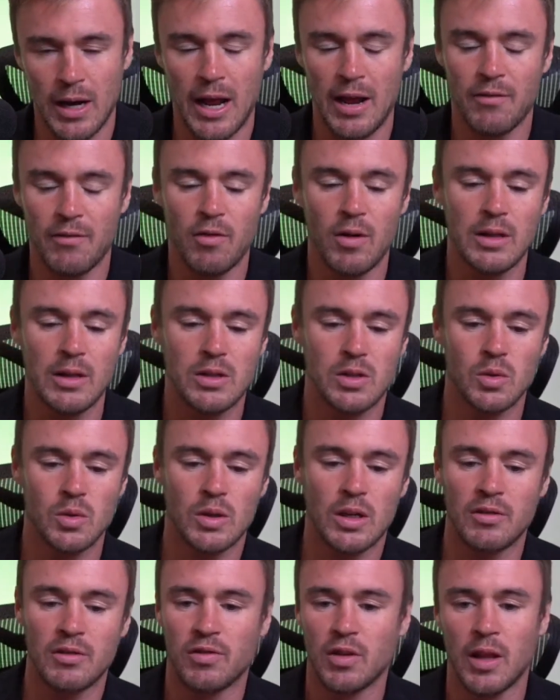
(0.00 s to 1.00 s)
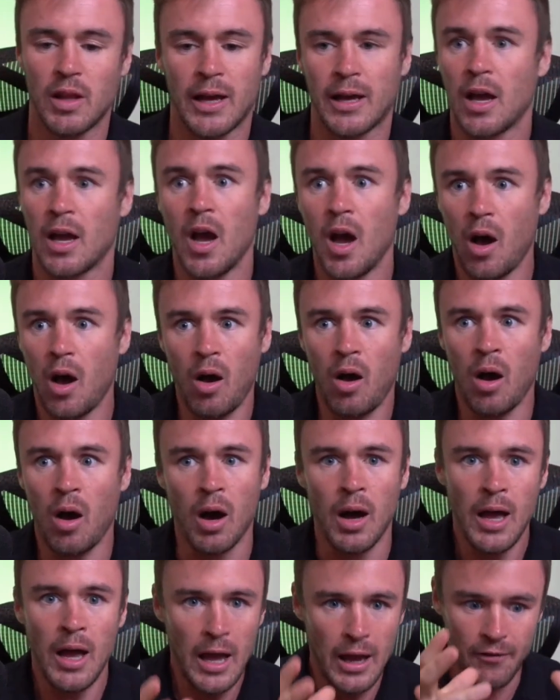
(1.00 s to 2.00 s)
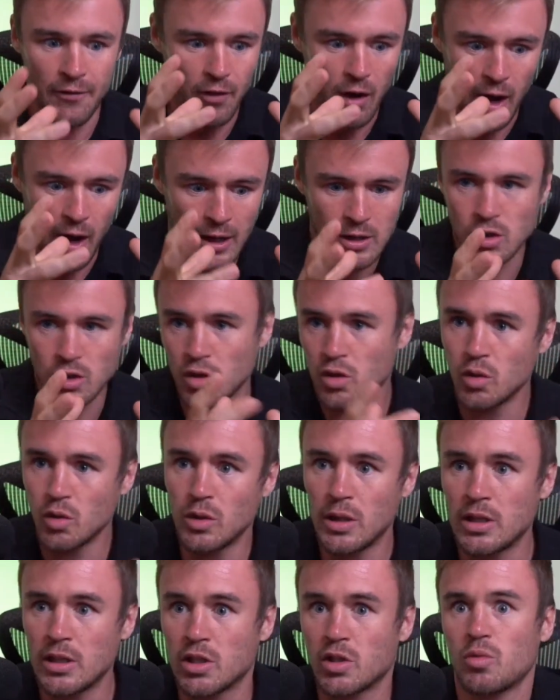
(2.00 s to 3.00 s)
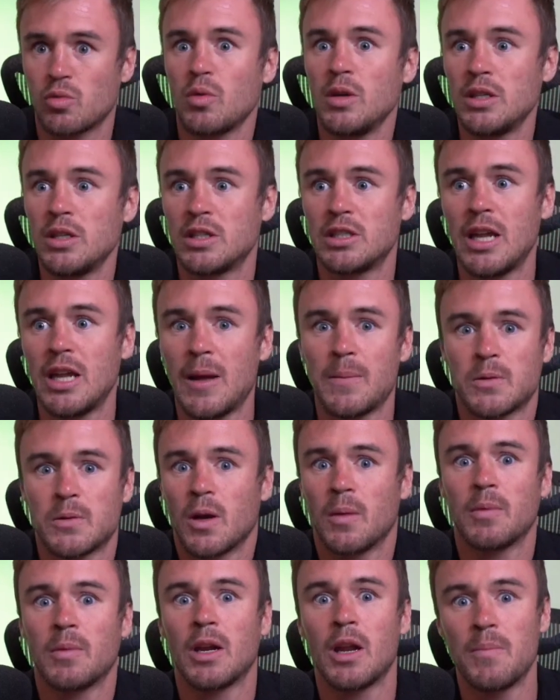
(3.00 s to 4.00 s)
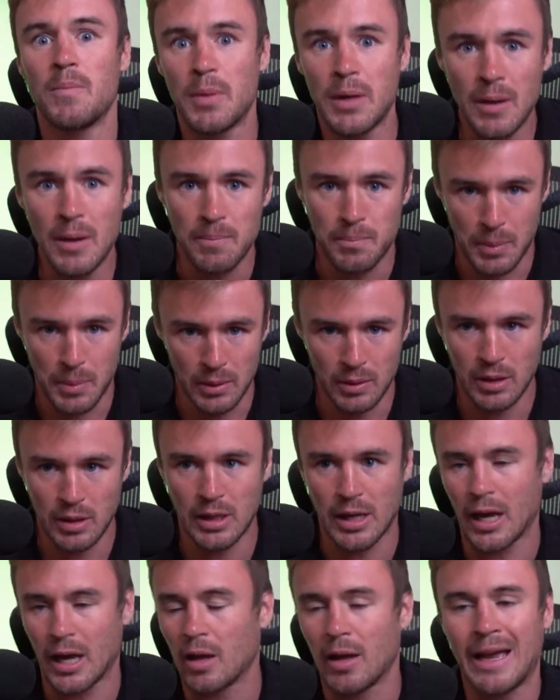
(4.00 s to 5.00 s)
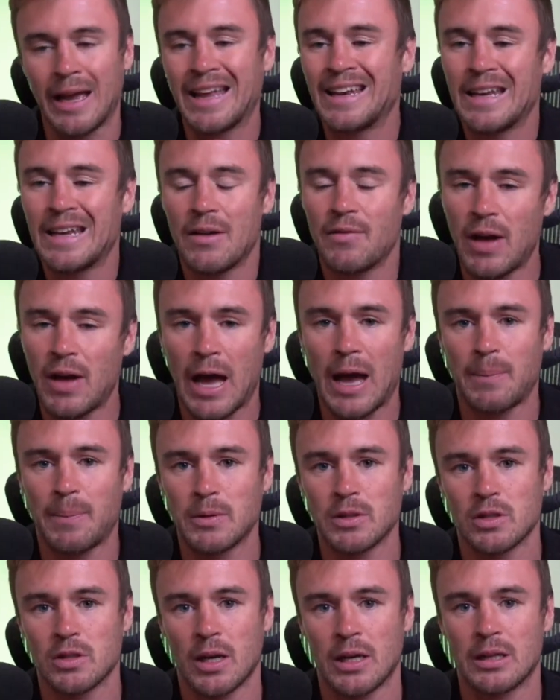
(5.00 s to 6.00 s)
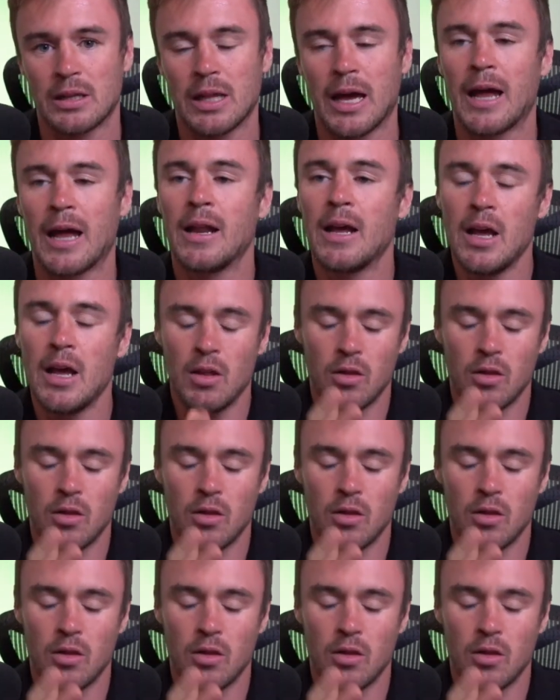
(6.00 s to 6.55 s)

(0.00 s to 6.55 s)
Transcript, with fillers: Everyone's looking for, like, oh, if I just do these three steps, I'm going to be a billionaire. Like it never happens like that.